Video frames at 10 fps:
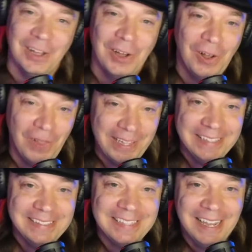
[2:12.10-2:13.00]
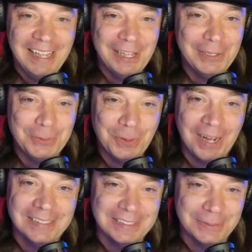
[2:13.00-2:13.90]
All I can say is
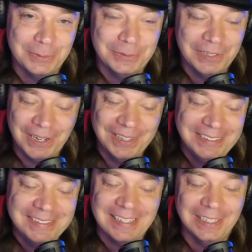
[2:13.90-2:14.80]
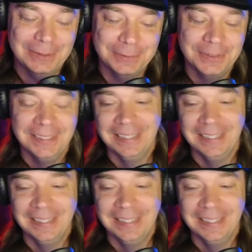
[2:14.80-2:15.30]
watch this movie yourself.